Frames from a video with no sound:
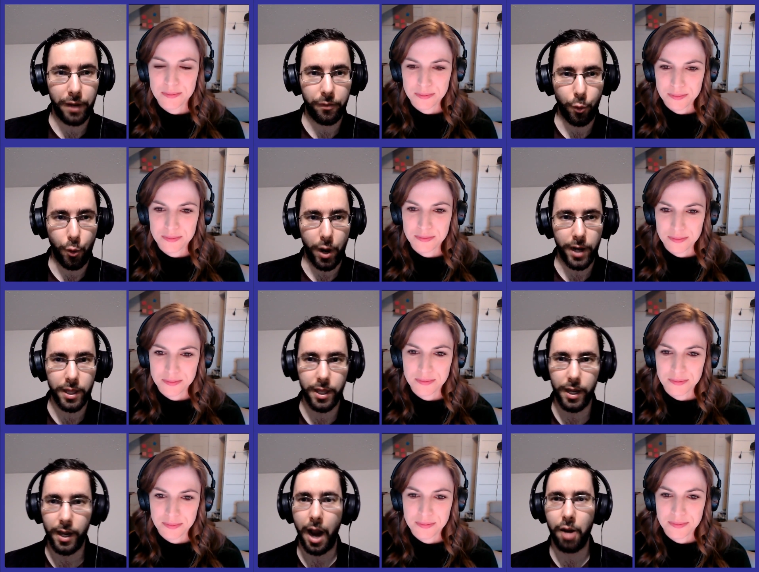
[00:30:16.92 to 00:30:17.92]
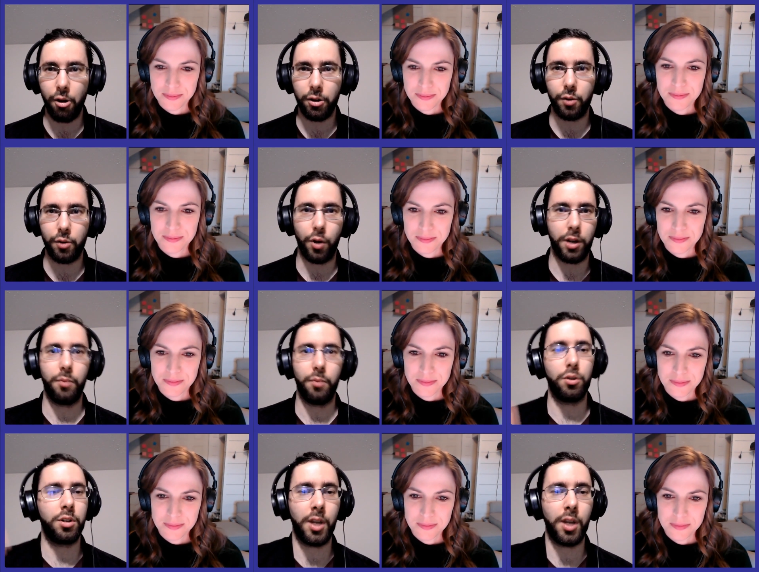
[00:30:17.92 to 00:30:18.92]
Speaker 1: paid for anything. I looked at what the
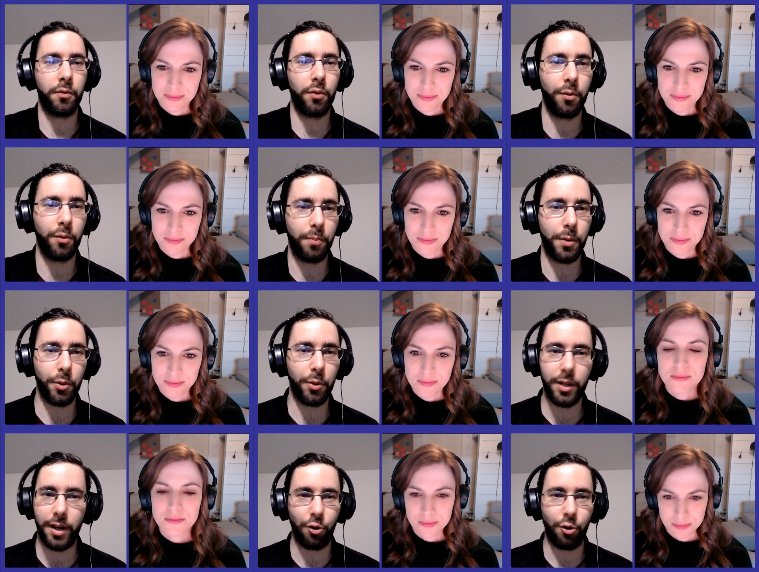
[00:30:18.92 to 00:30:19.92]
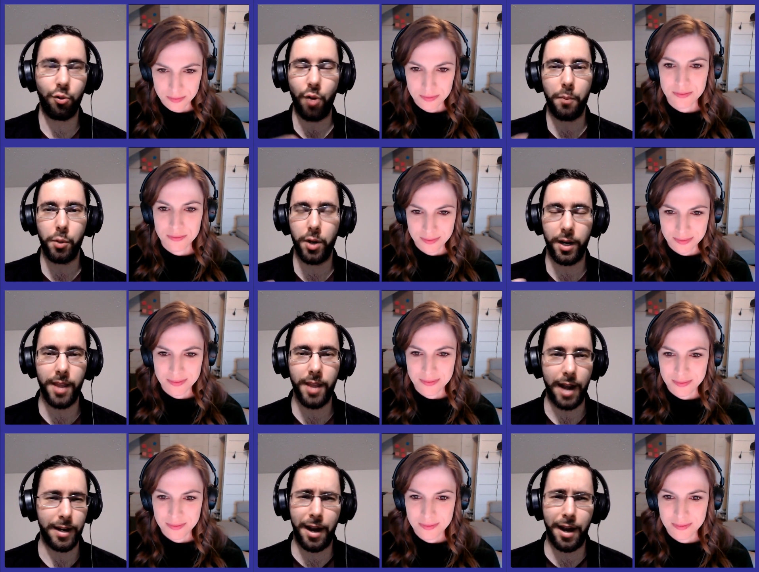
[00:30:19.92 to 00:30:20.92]
most successful people did and tried to emulate
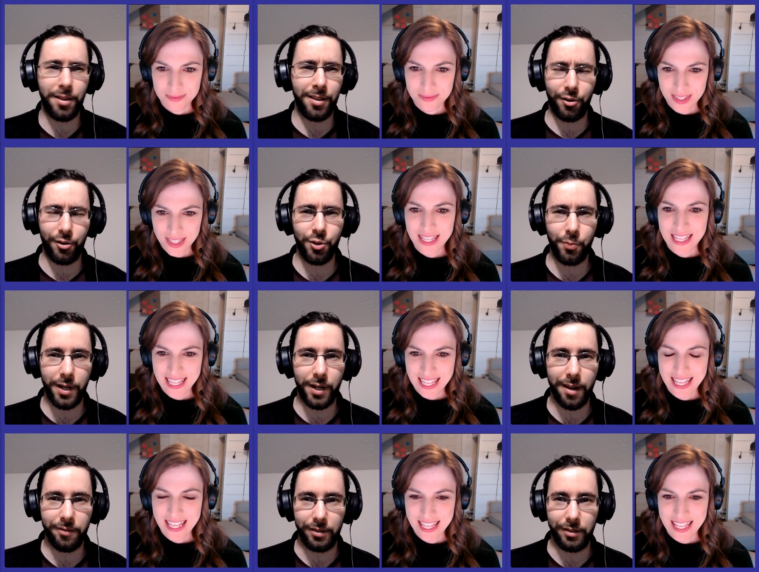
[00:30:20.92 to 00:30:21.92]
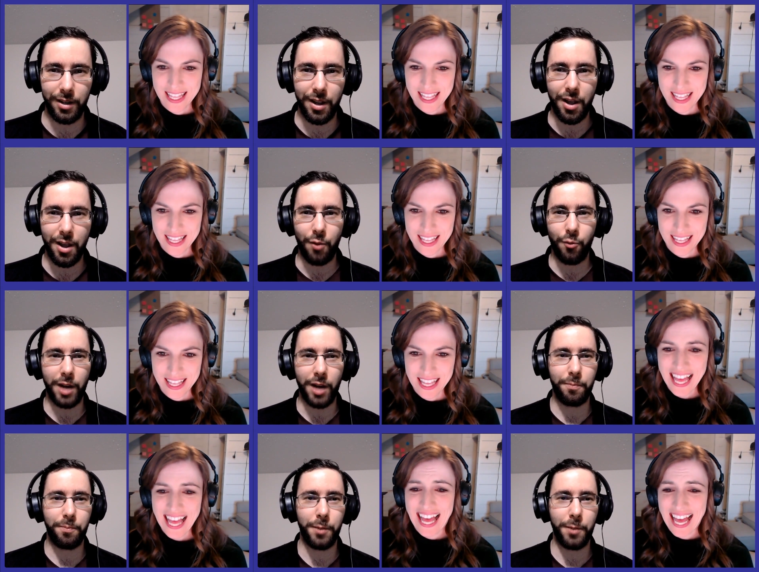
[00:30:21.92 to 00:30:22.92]
that. And I thought that was super clever,
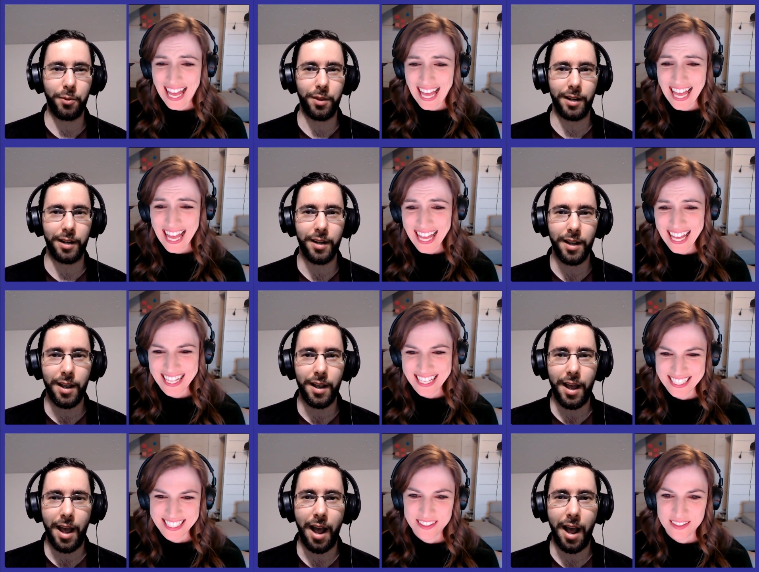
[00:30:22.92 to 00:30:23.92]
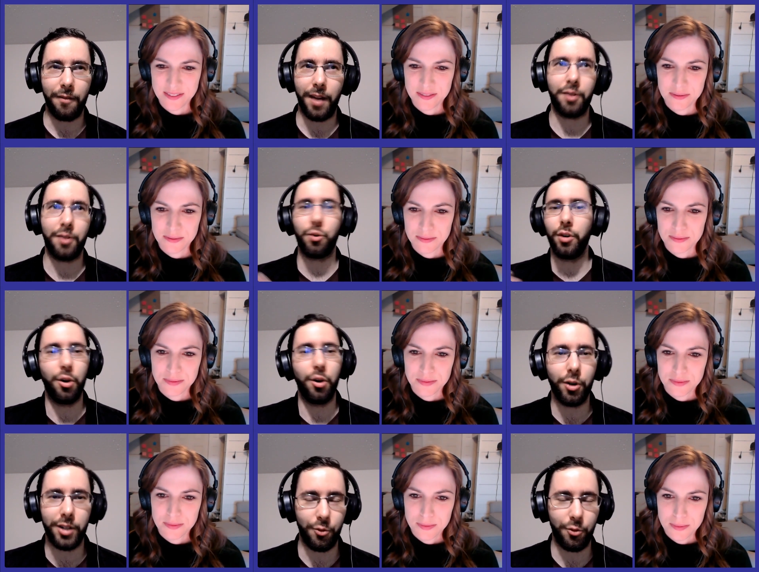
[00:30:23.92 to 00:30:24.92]
right? People that have like Tony
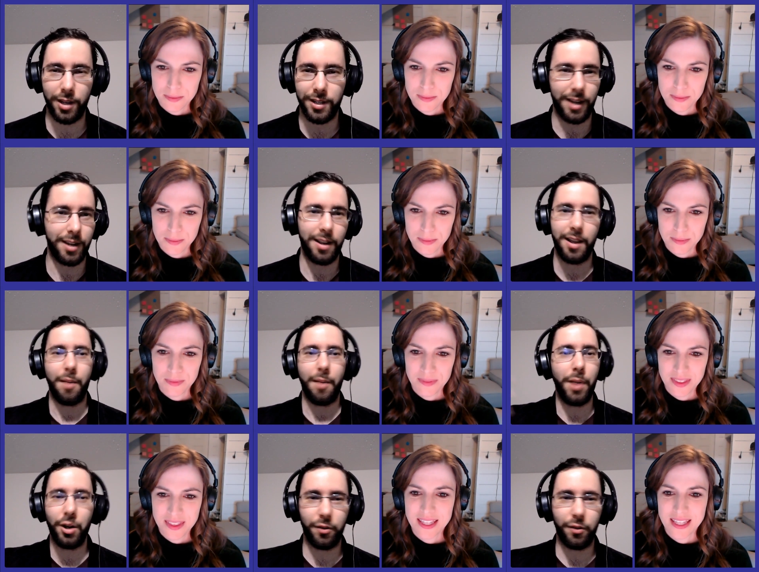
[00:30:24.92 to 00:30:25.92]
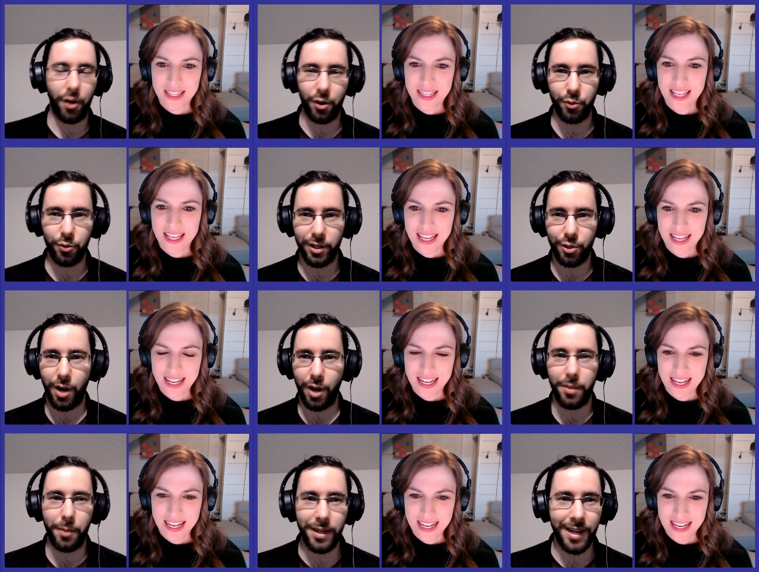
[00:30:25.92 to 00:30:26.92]
Horton, who has like millions of followers on
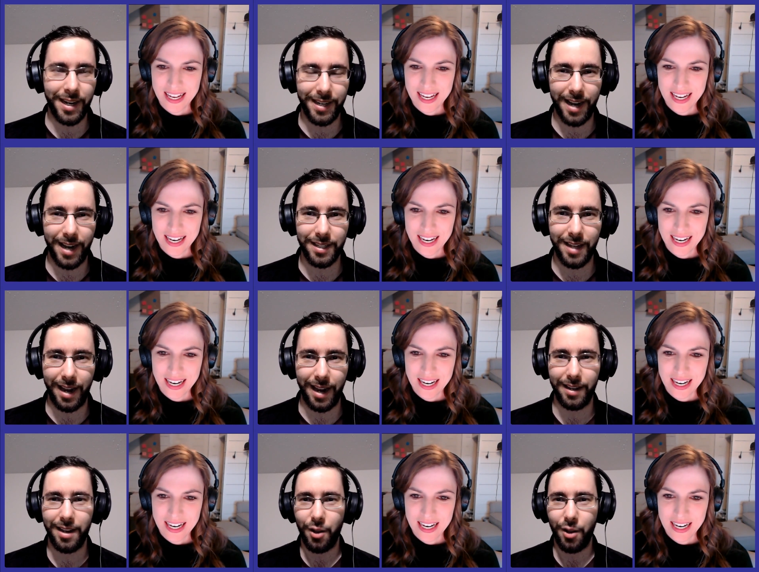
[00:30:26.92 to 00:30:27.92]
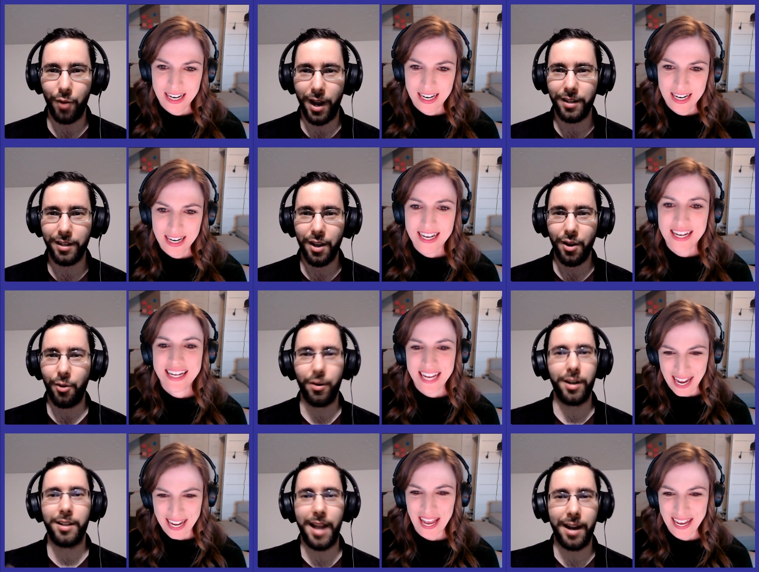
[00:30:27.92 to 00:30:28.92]
Instagram, the P90X guy, right?
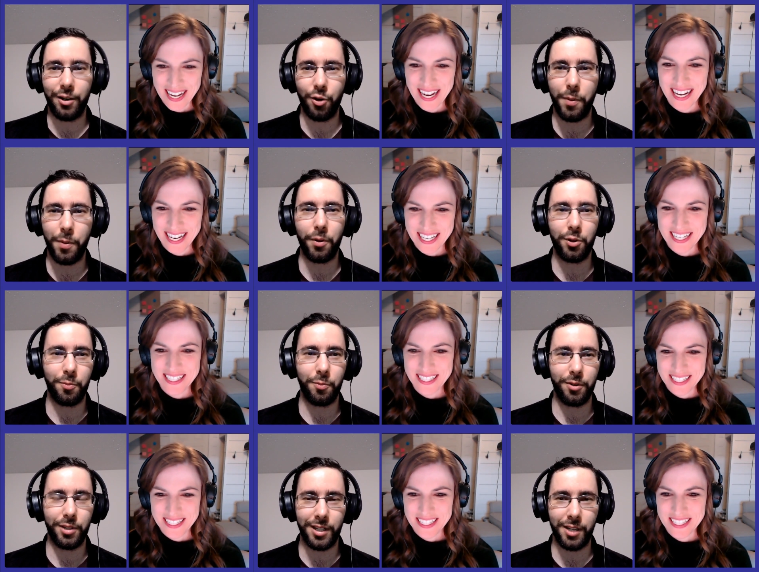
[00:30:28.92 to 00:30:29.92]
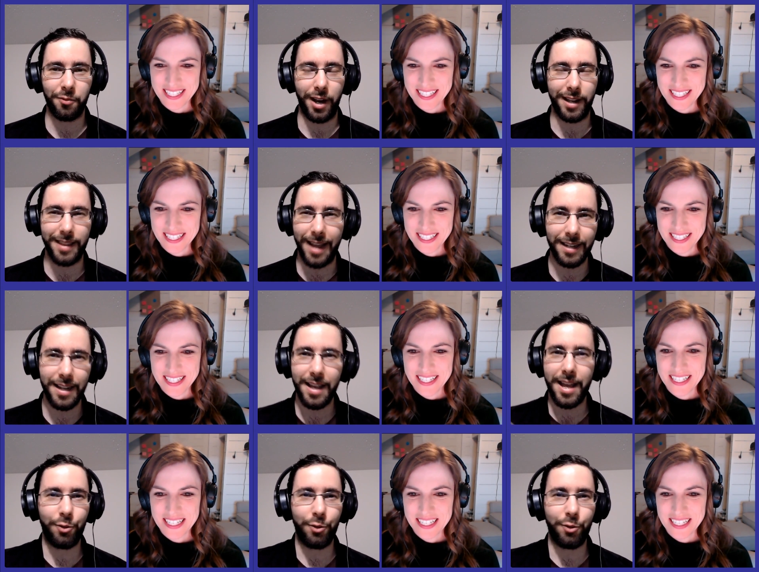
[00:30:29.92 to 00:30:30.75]
Or Insanity, people super successful like that